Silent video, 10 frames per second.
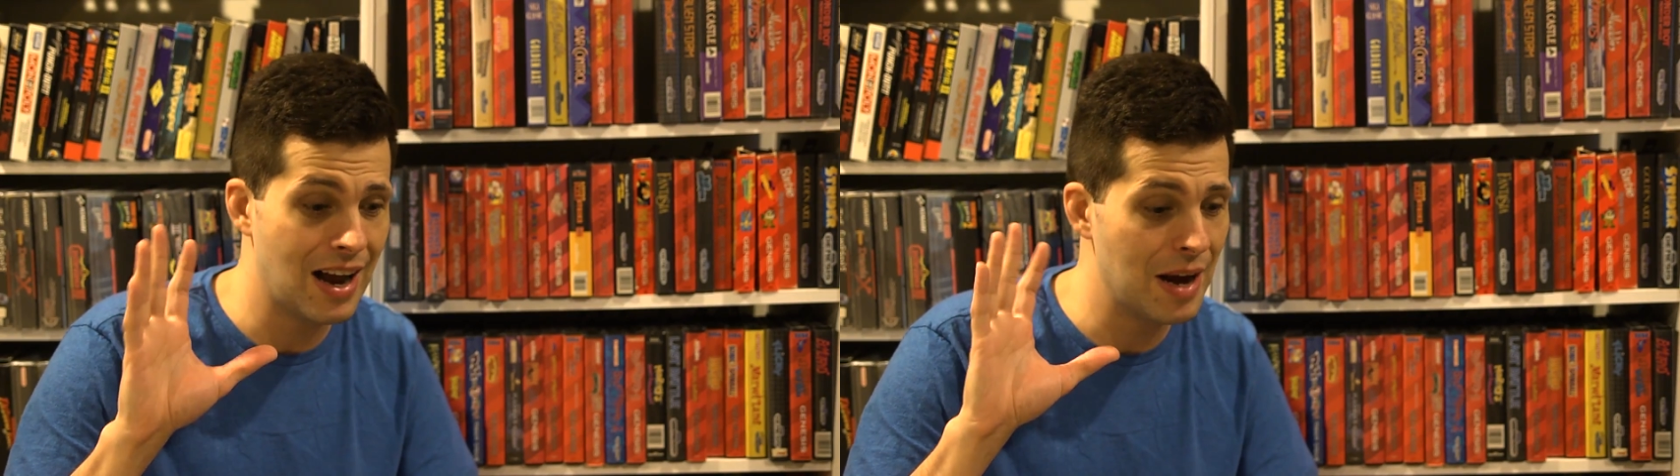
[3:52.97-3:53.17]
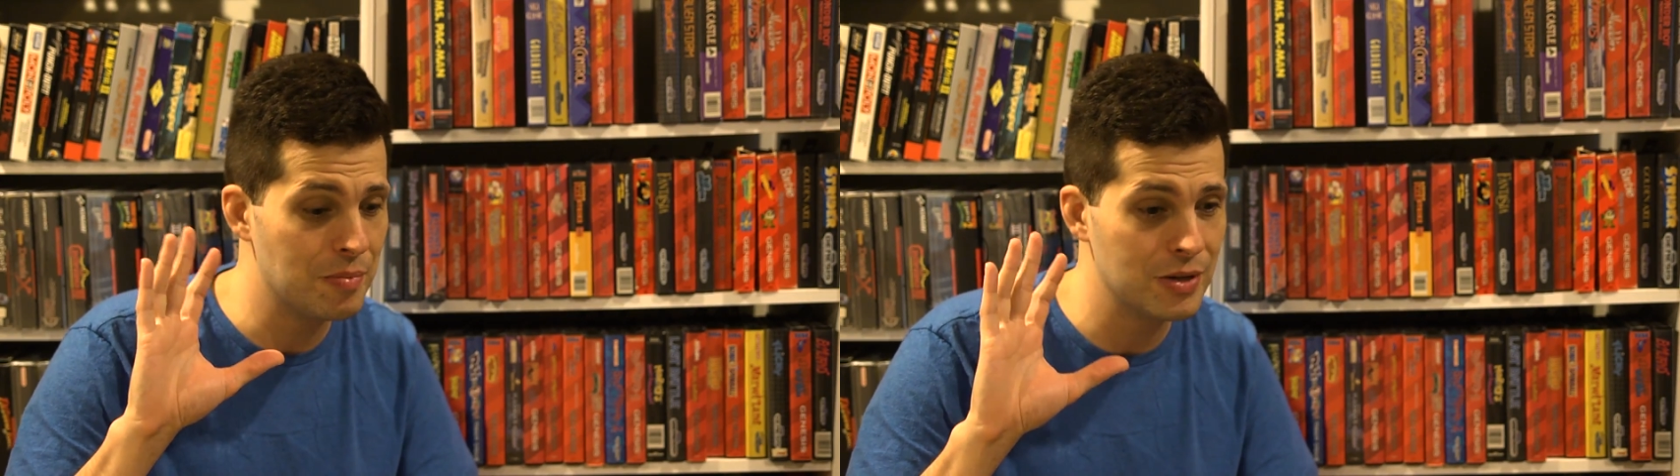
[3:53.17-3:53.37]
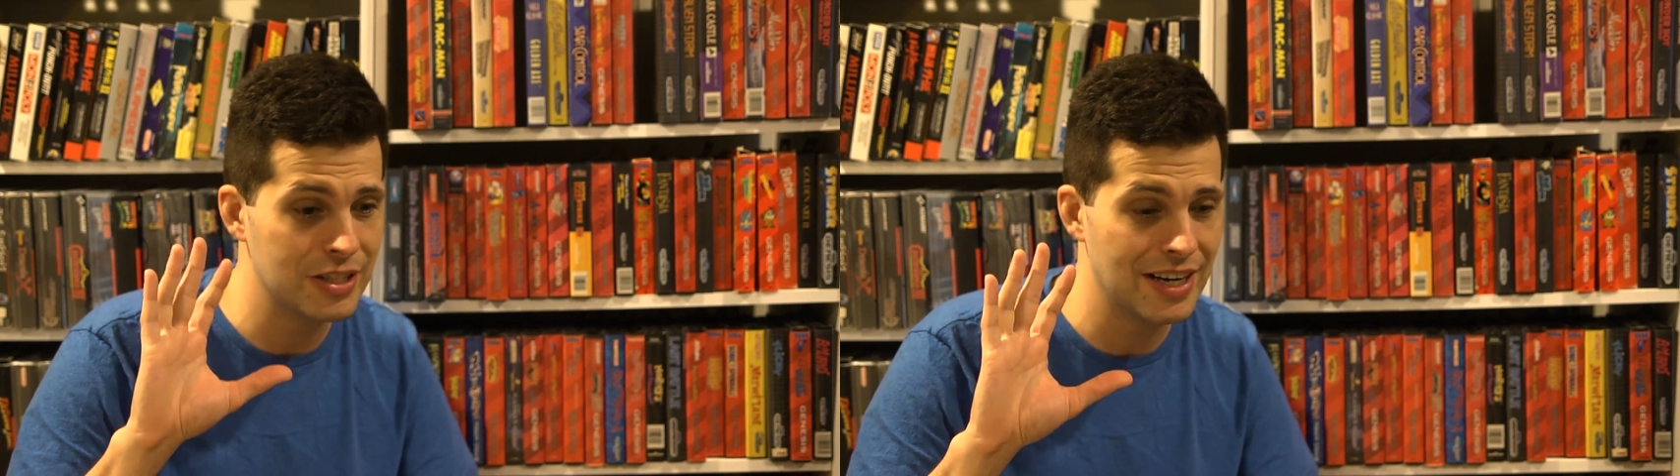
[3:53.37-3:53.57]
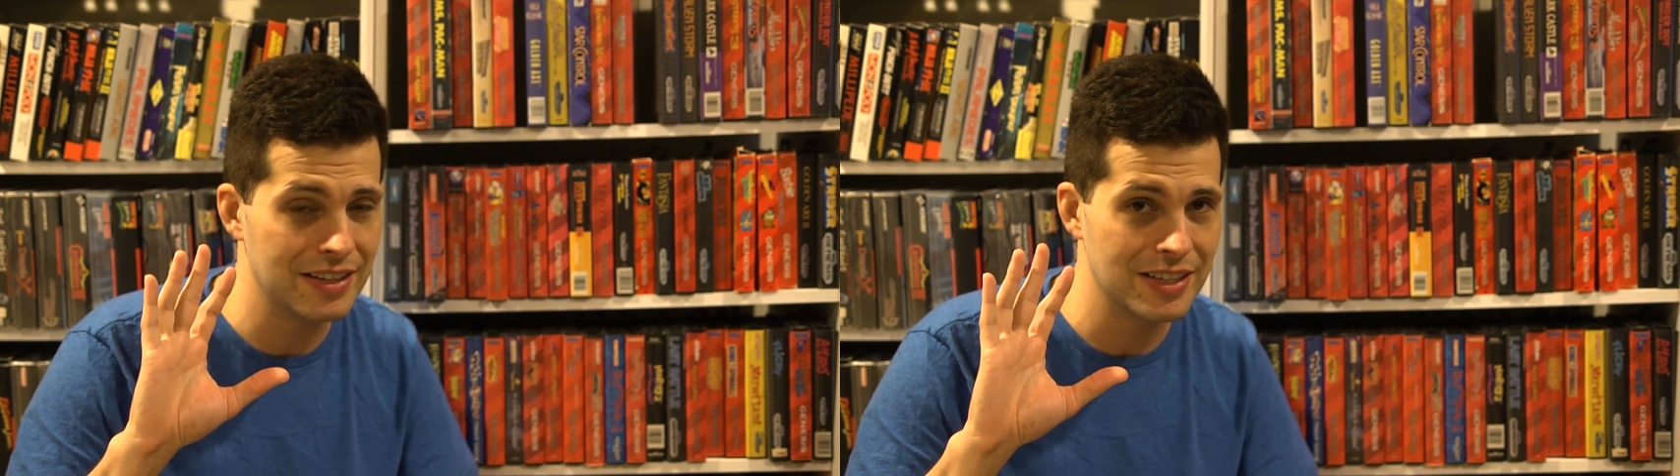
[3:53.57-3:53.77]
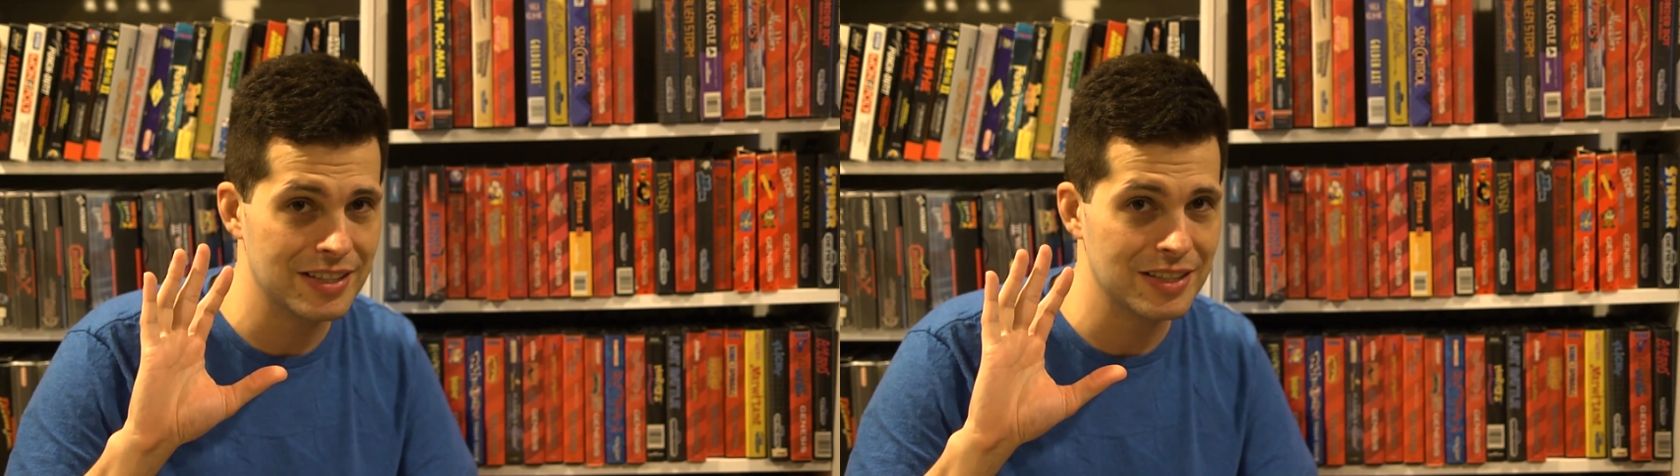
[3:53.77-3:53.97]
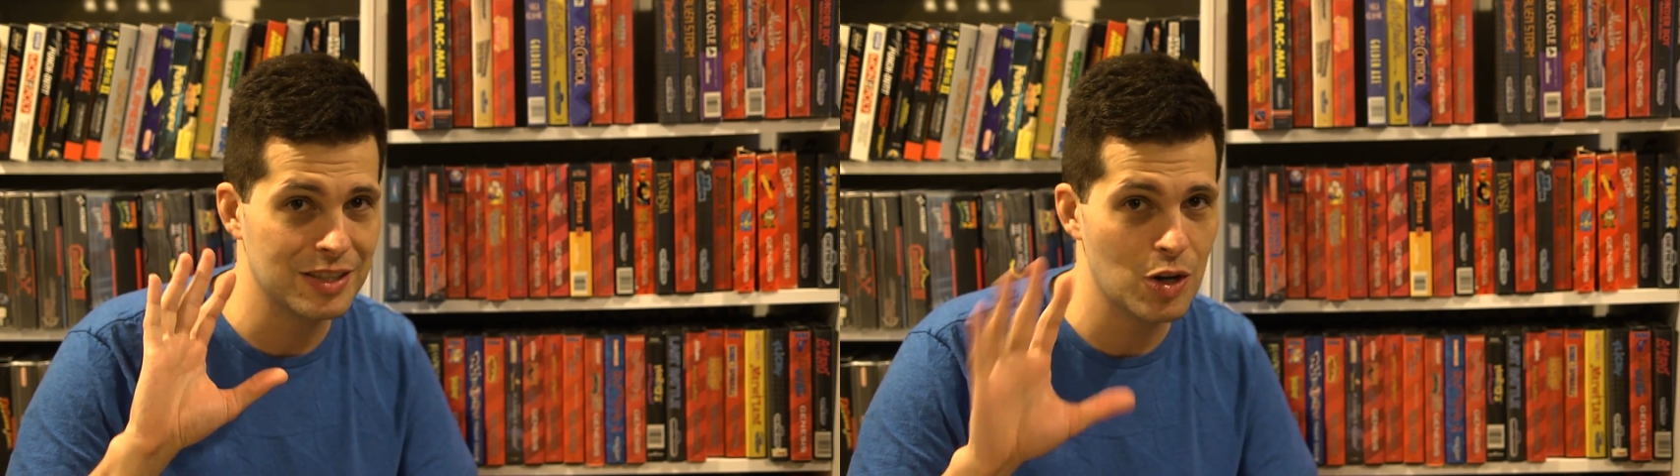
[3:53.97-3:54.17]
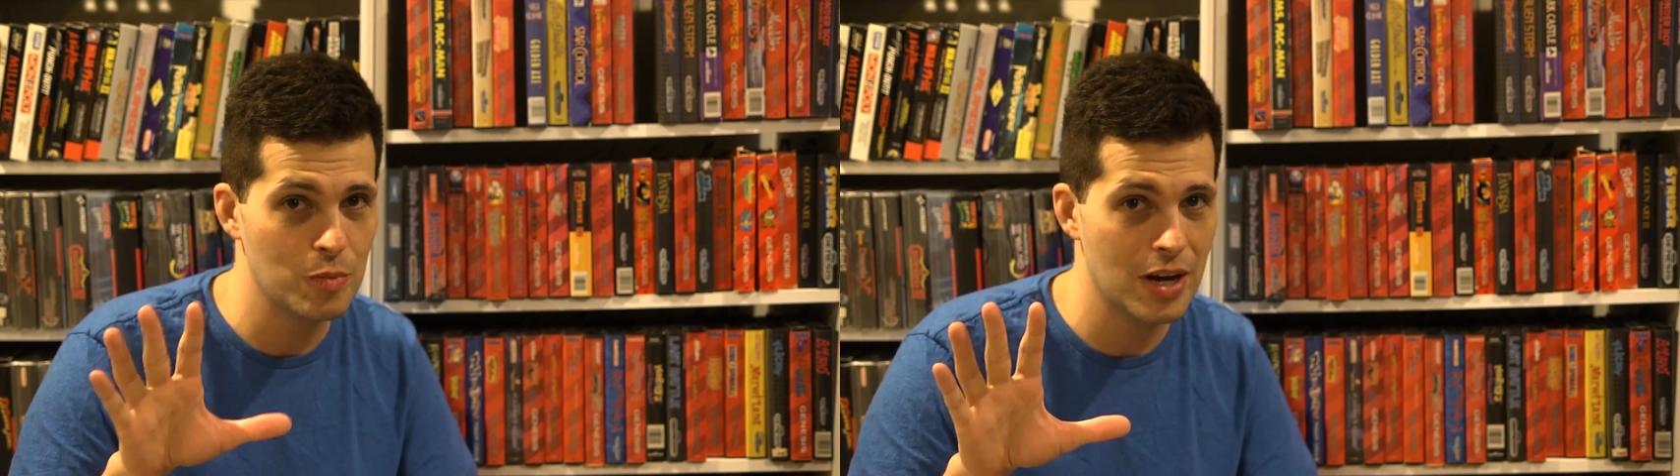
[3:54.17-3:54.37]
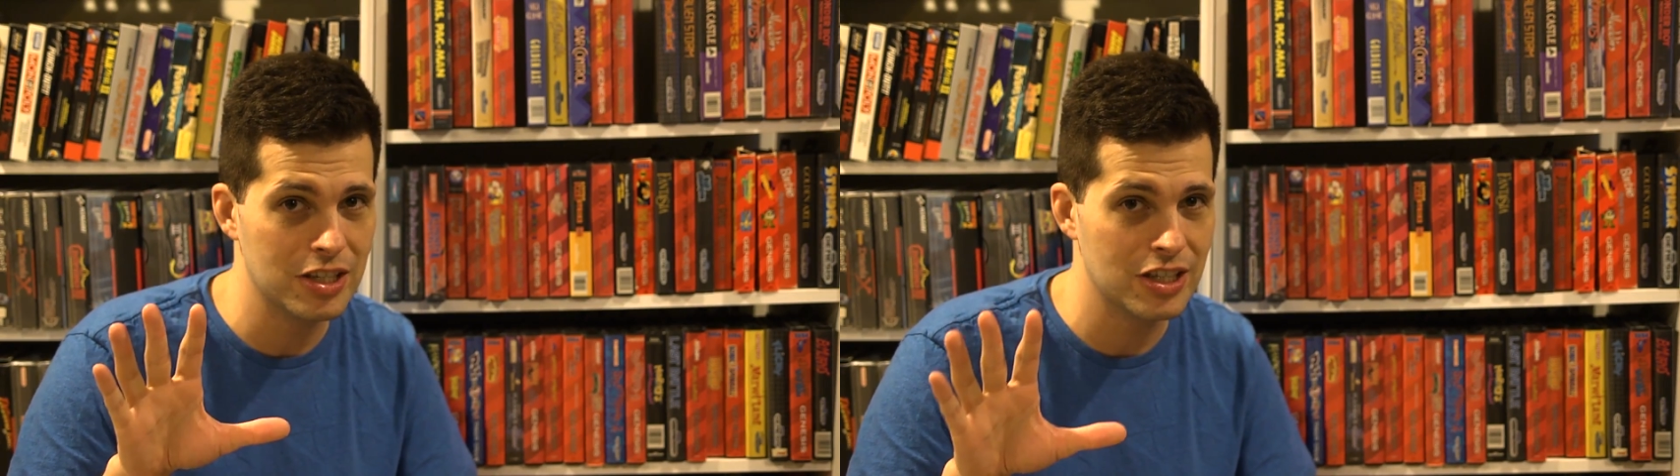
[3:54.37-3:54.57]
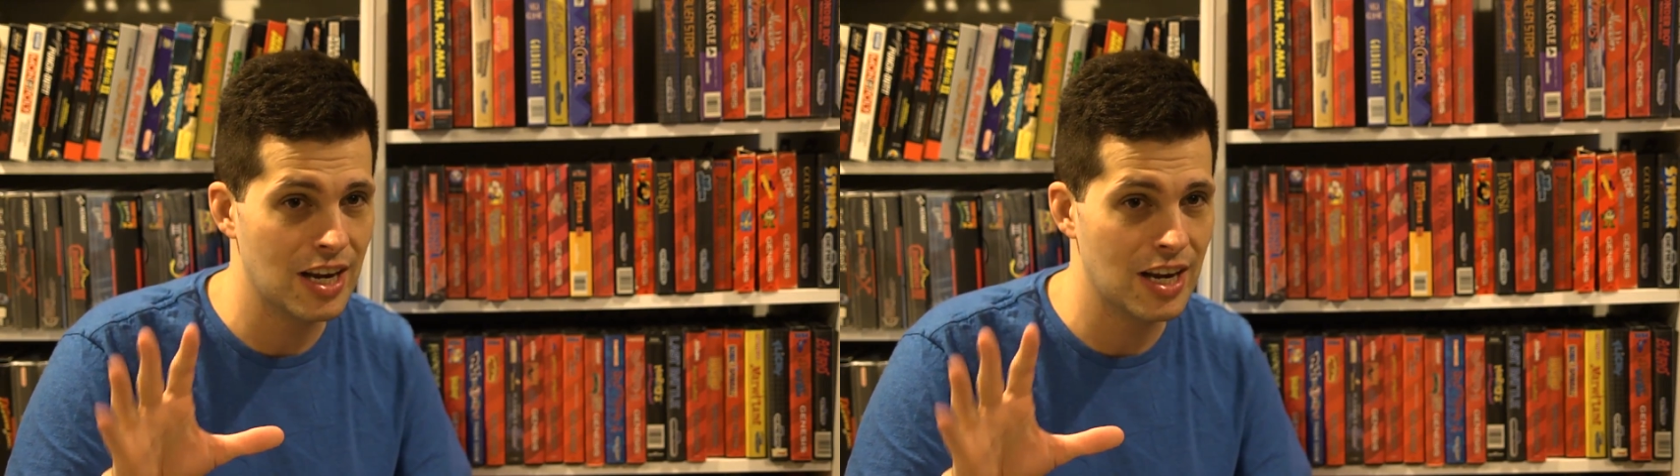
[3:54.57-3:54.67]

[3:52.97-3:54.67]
I appreciate this so much,